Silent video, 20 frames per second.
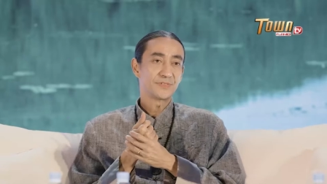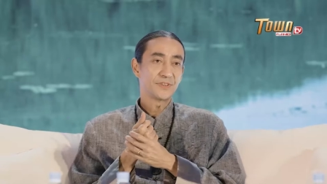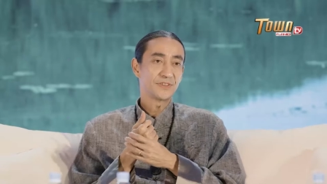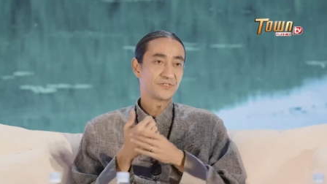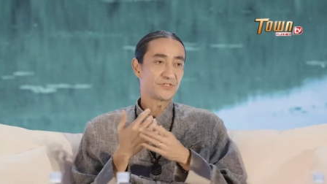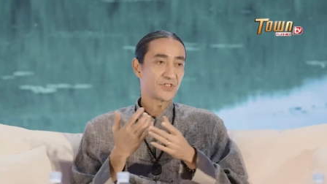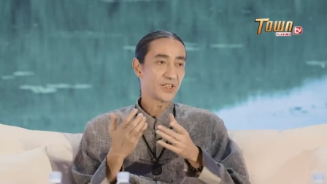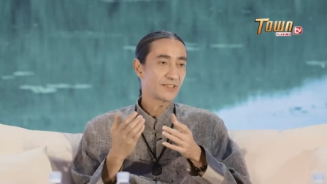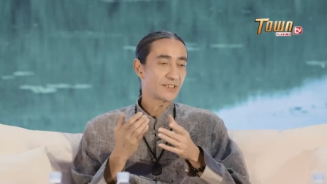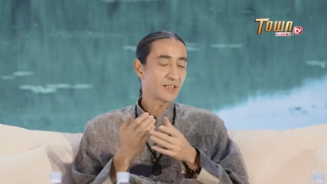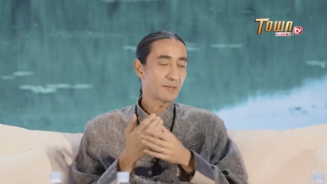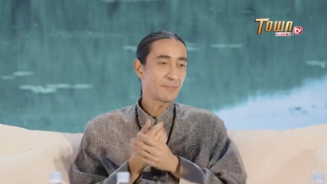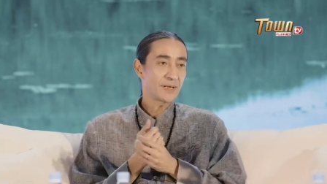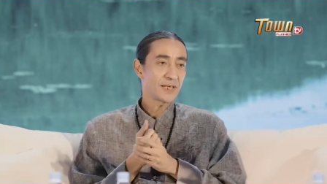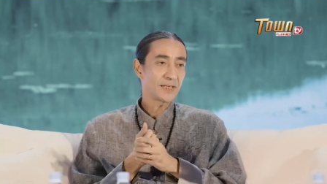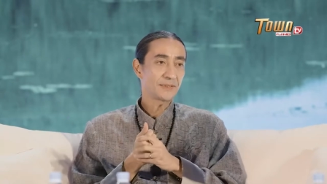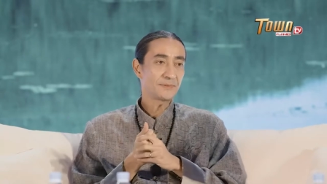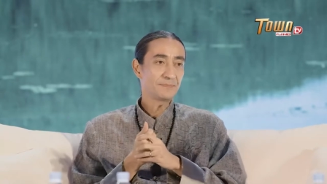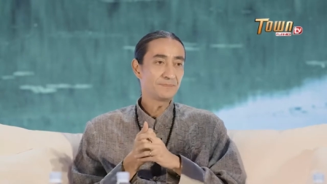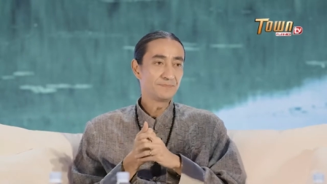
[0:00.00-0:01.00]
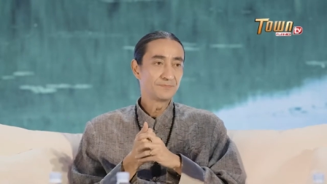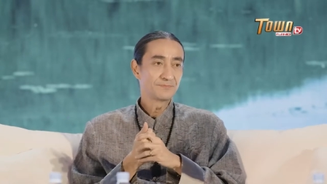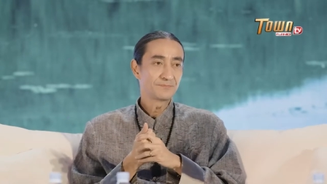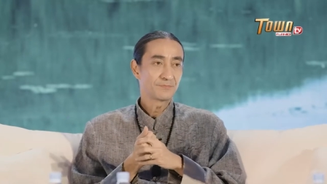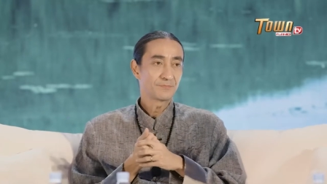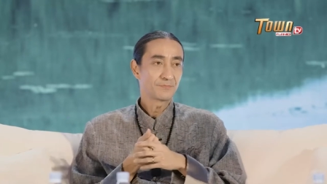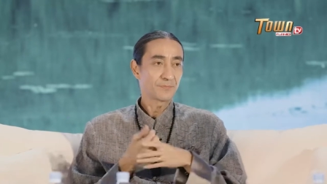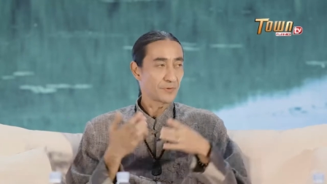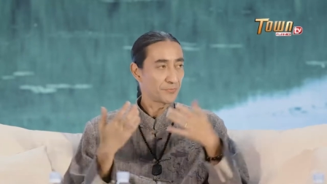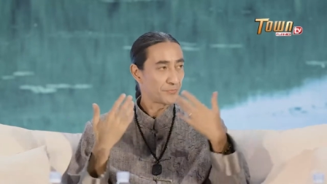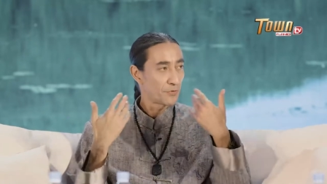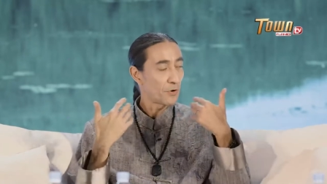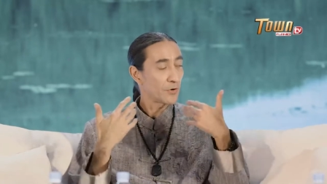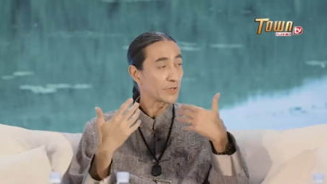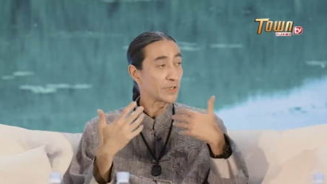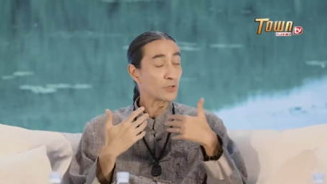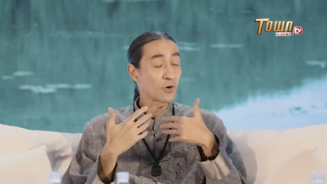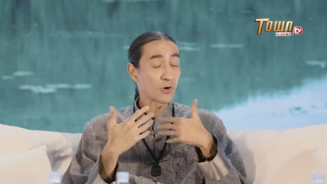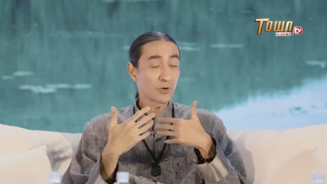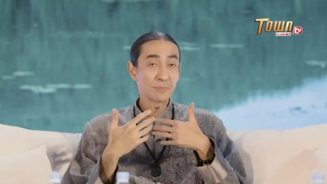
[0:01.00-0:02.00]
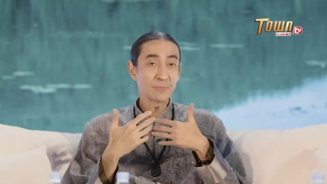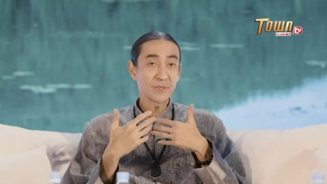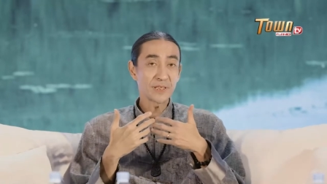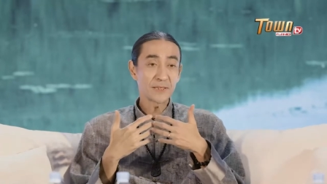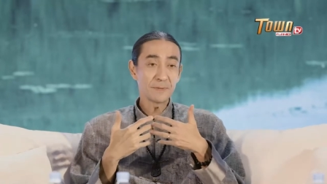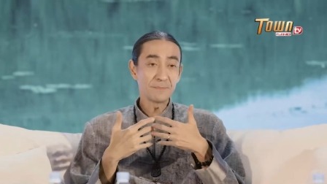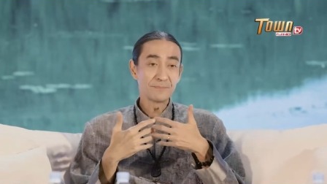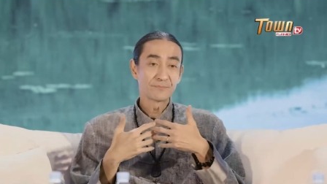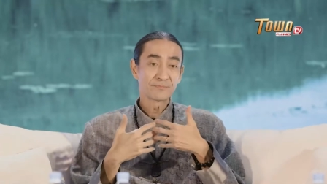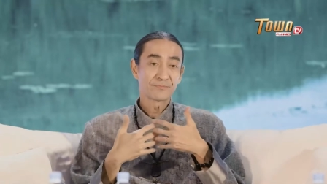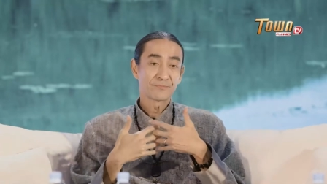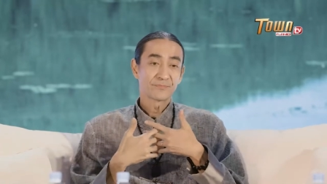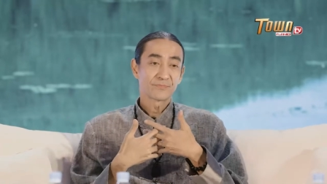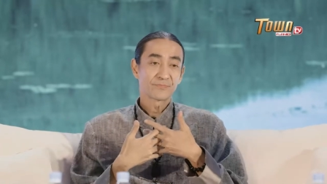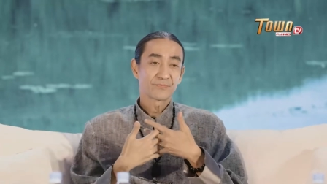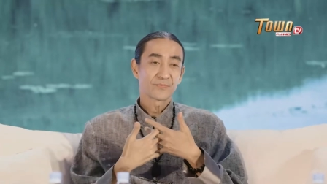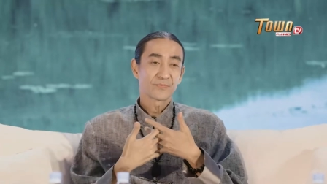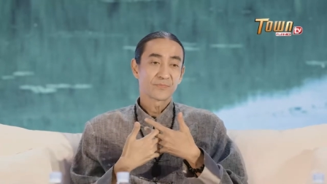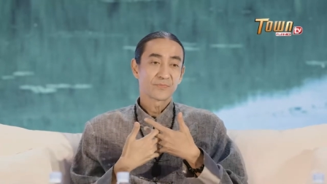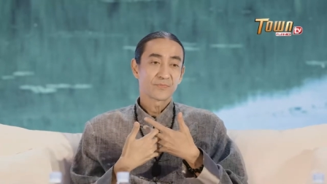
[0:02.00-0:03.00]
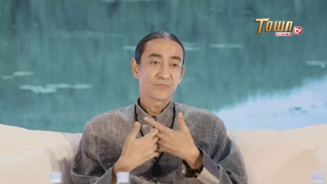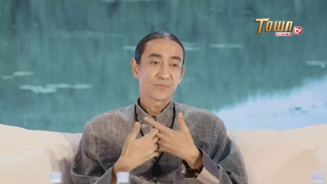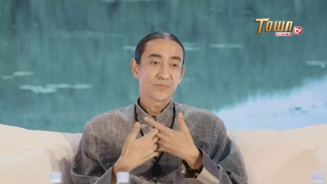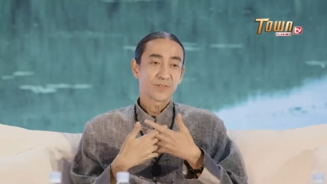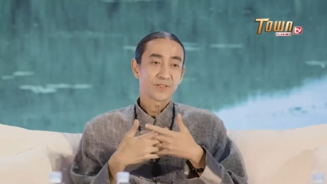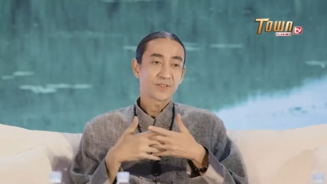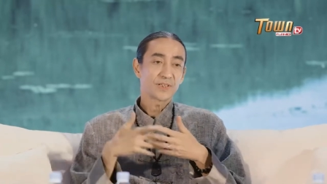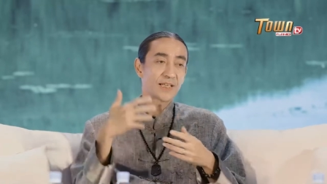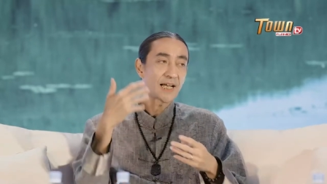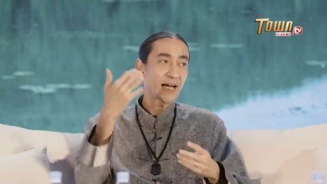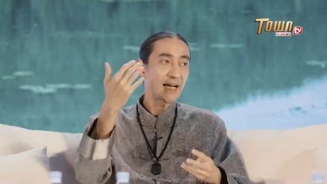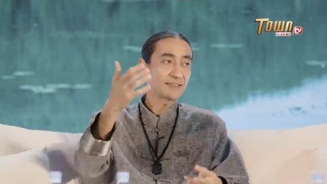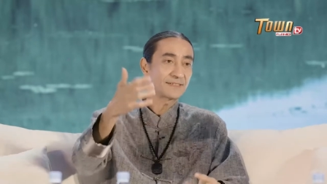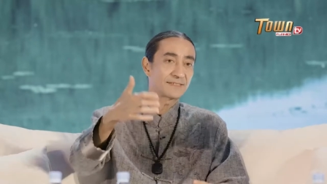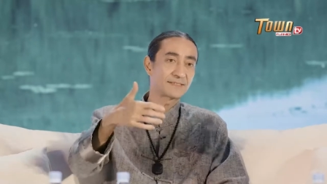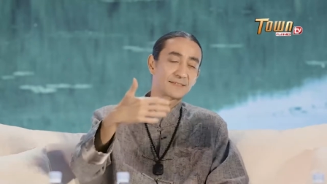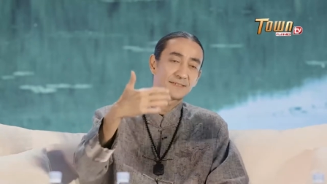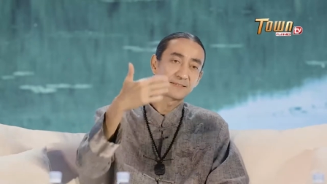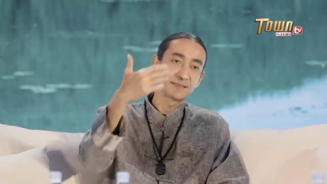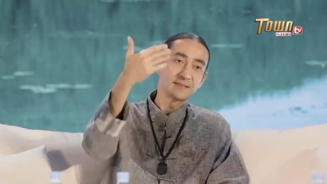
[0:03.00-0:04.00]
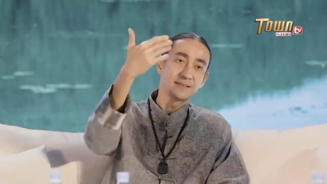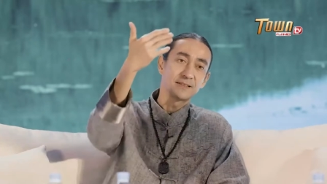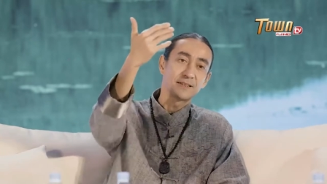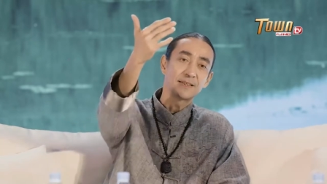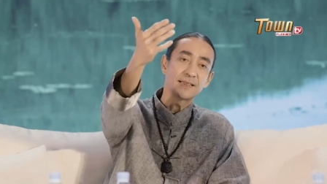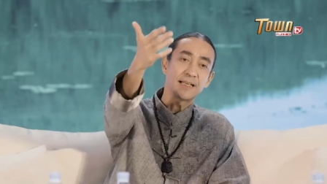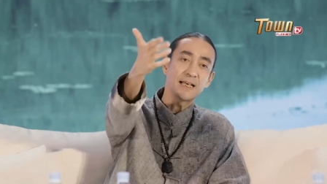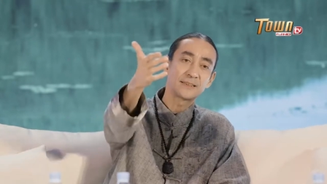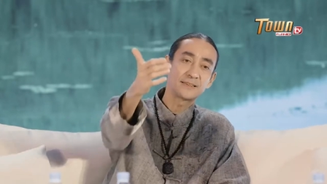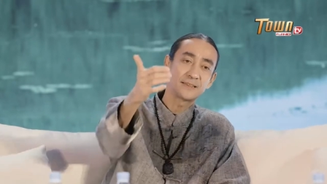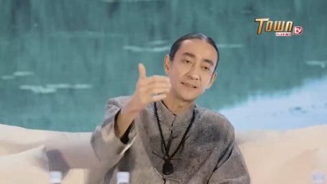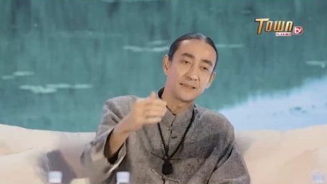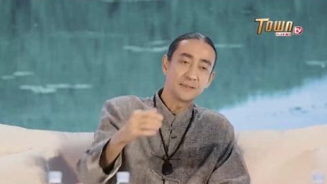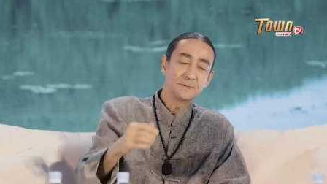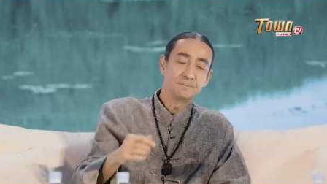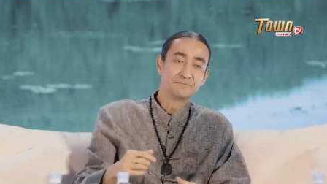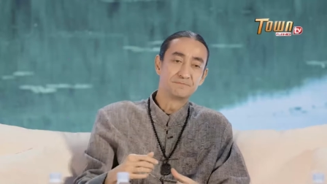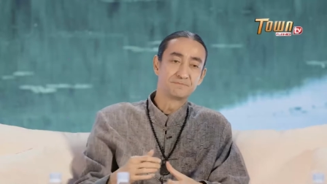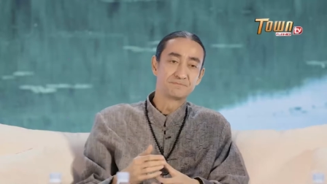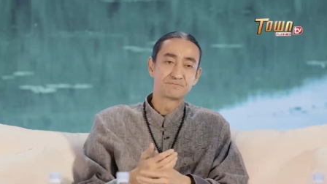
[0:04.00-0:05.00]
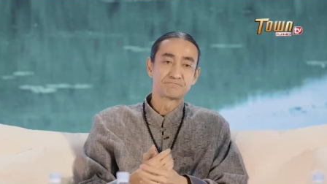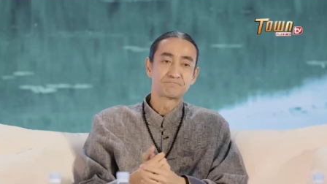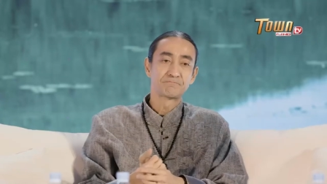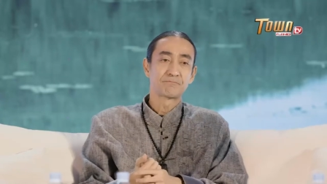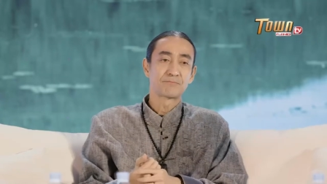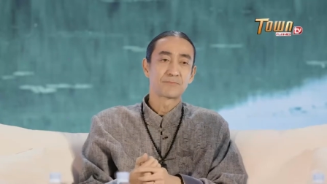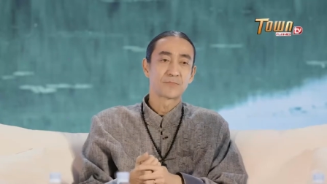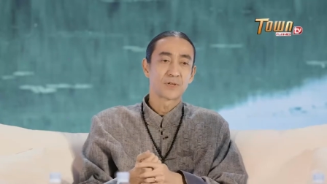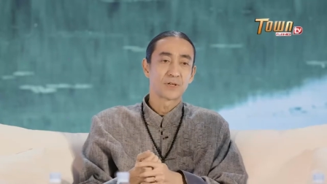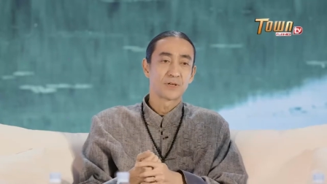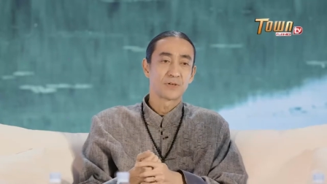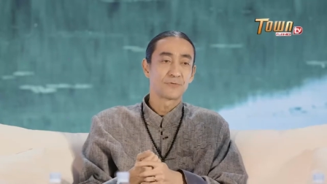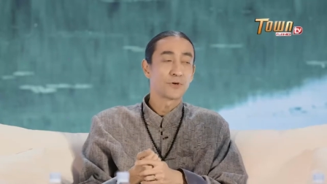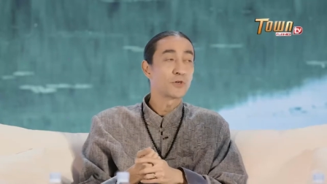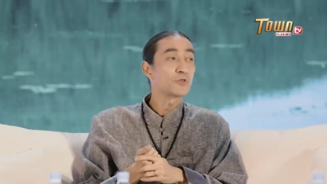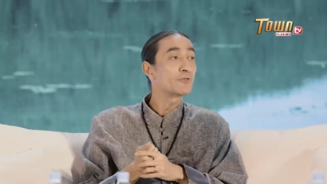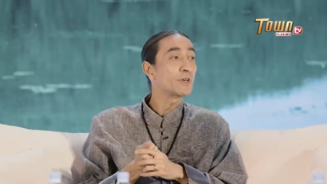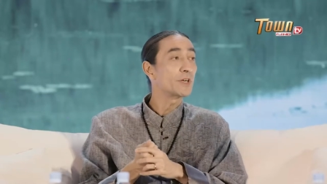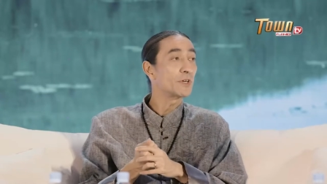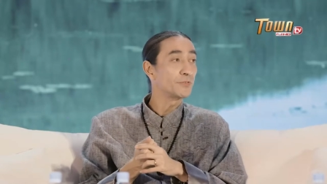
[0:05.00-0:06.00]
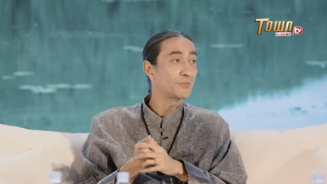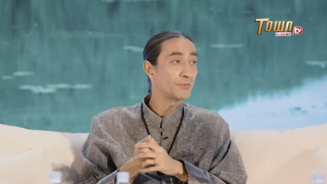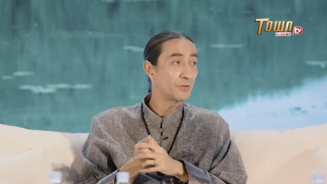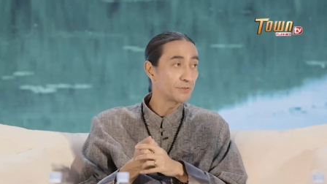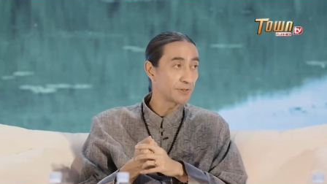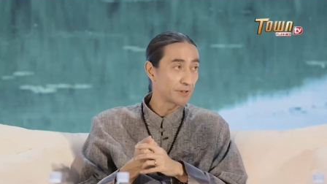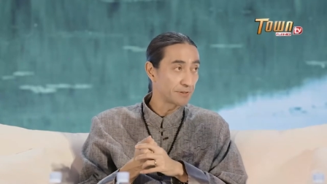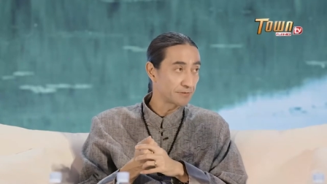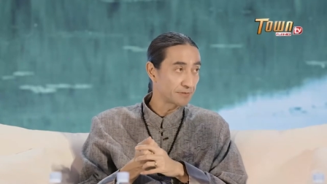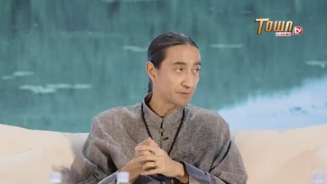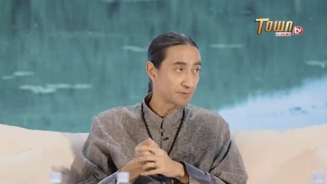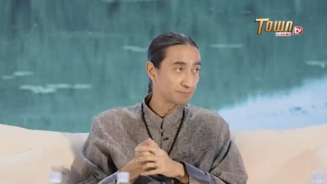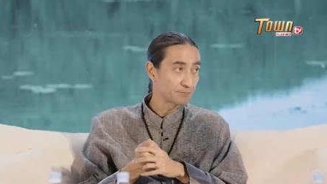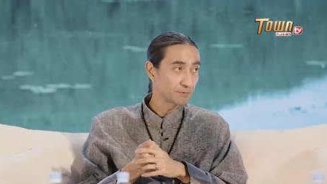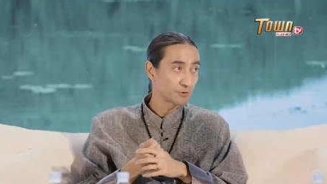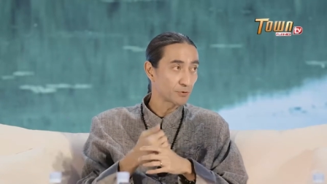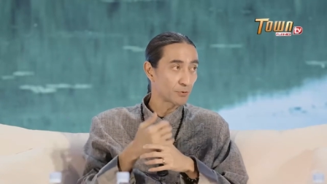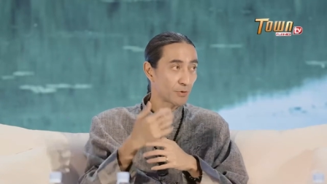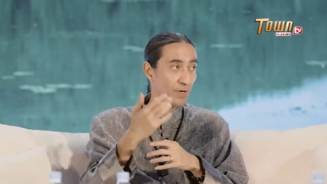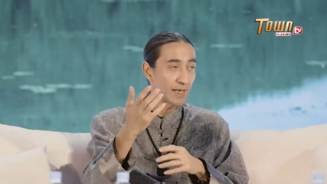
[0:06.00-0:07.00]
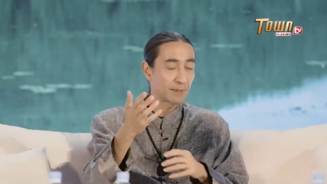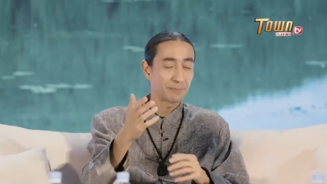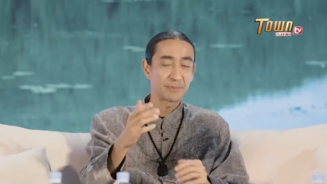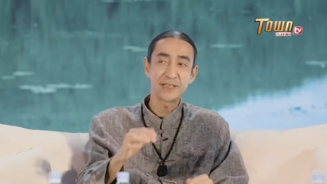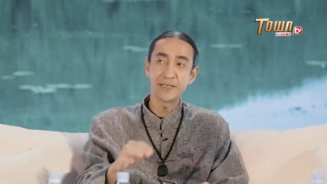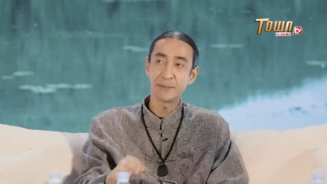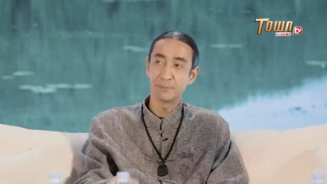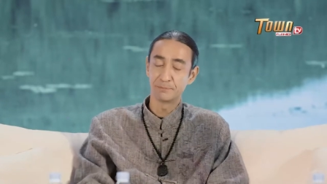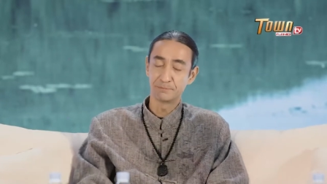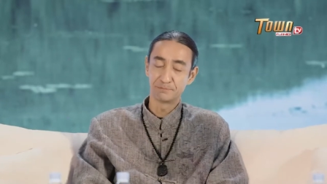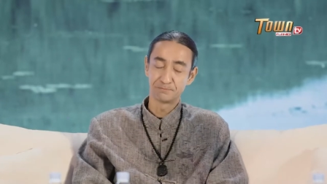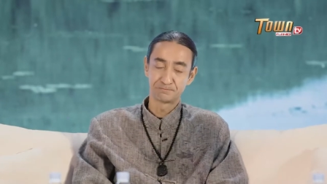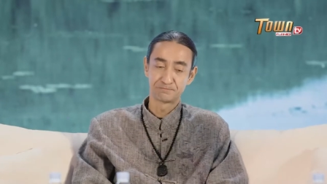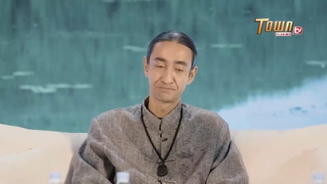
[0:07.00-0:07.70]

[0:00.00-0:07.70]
this gentleman before he called me he asked another feng shui consultant to help him